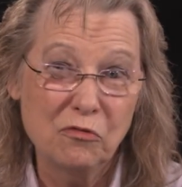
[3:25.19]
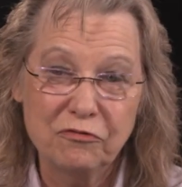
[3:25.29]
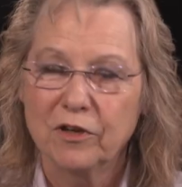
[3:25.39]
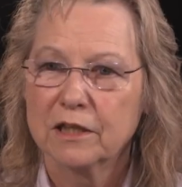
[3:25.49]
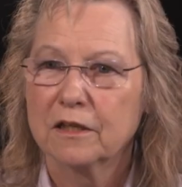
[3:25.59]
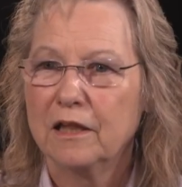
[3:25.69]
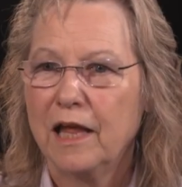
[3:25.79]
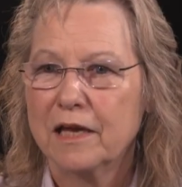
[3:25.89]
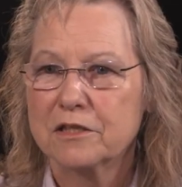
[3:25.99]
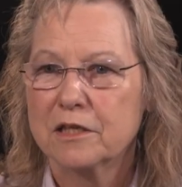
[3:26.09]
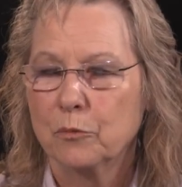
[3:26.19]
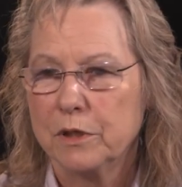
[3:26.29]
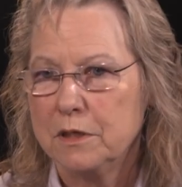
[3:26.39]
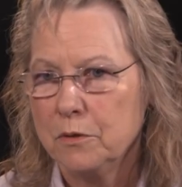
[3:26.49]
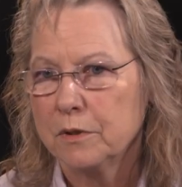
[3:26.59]
fun class that we
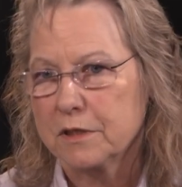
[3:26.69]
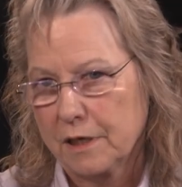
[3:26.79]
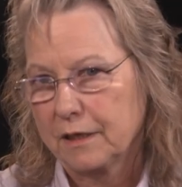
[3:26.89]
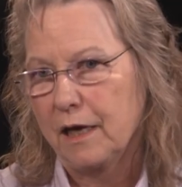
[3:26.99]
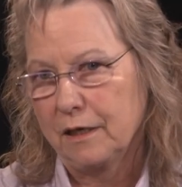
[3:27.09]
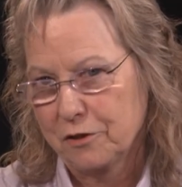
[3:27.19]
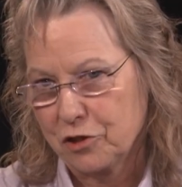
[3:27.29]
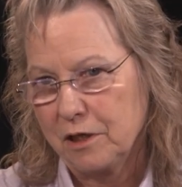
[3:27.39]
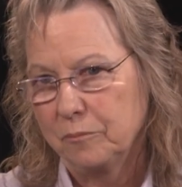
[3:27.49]
do in psychology.